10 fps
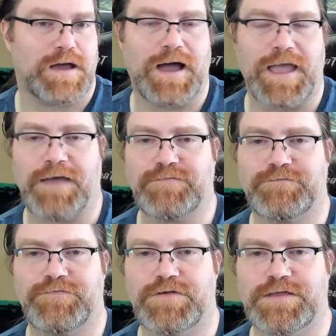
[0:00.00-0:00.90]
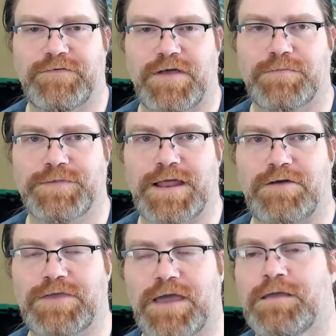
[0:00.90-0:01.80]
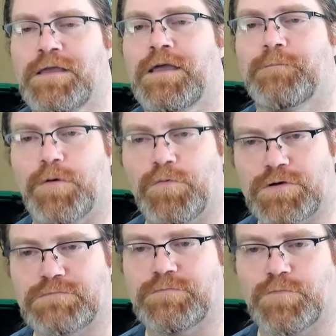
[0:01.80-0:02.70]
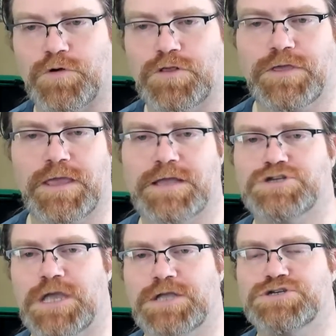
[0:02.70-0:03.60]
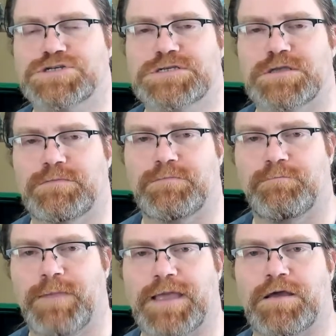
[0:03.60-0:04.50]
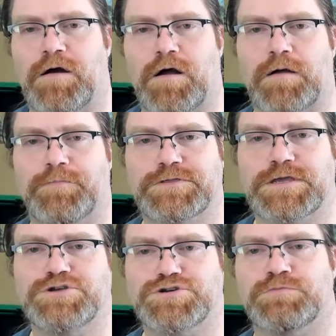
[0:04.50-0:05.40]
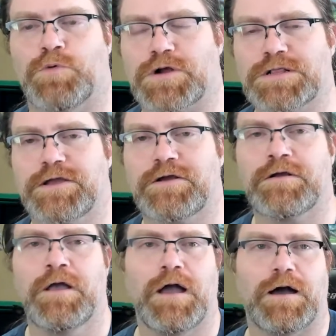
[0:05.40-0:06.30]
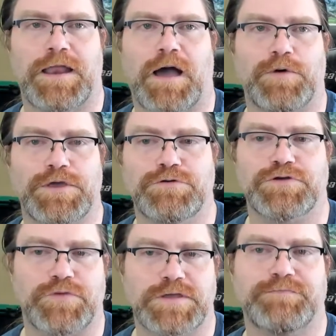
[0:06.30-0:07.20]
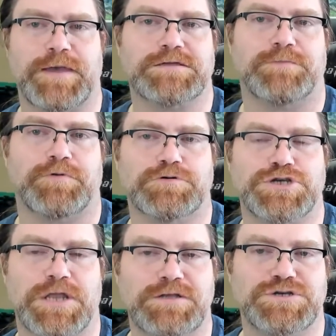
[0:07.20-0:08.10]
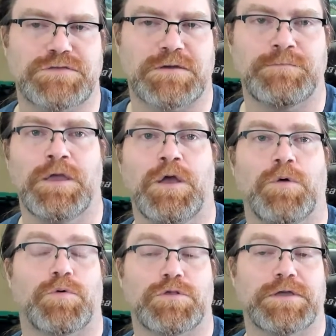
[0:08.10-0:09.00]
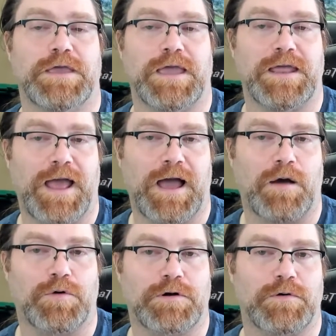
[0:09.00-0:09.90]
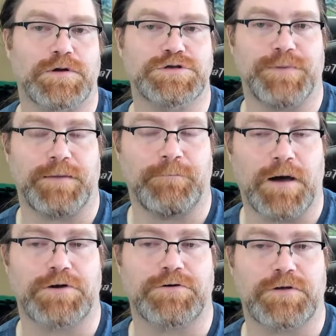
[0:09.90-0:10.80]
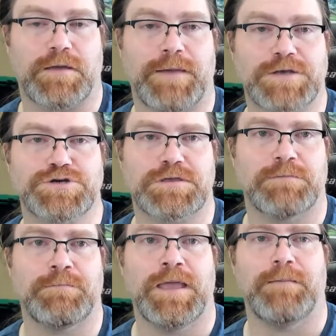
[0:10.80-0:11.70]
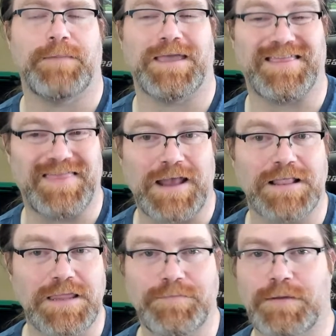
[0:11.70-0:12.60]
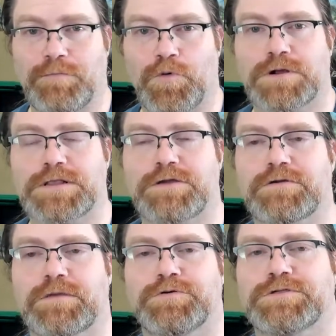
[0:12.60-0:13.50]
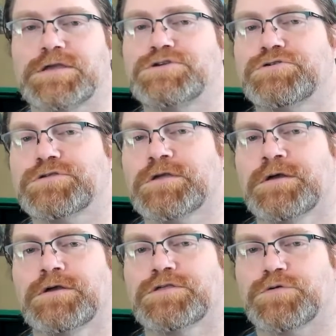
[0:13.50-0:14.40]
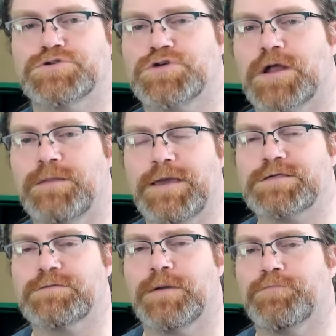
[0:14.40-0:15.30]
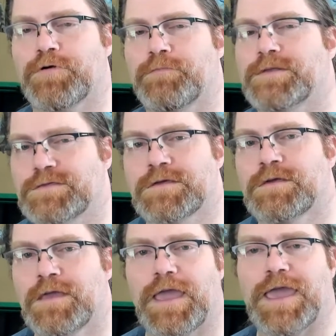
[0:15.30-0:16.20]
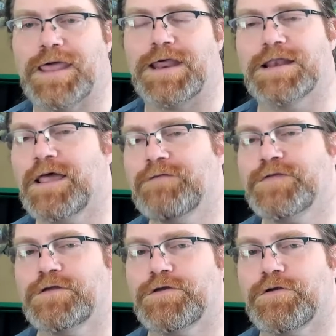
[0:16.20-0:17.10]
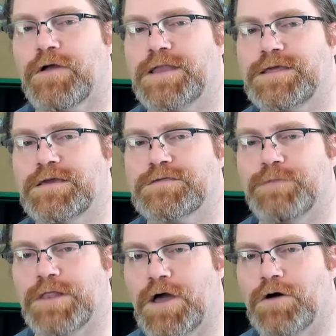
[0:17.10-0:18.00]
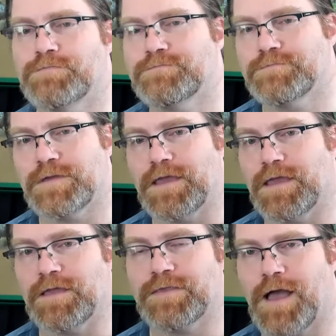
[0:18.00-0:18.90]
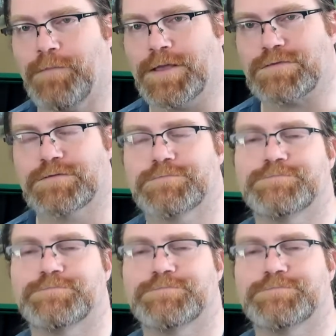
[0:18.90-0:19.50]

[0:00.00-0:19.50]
I haven't fully developed it out yet, but we're we're looking at changes to make our procedures more clear on how we use a risk-based approach in each of them. We're looking at how we're going to be monitoring and measuring them, making that a little bit more clear in the procedures. So we're trying to make some improvements, and I'd love to know your ideas below in the comments.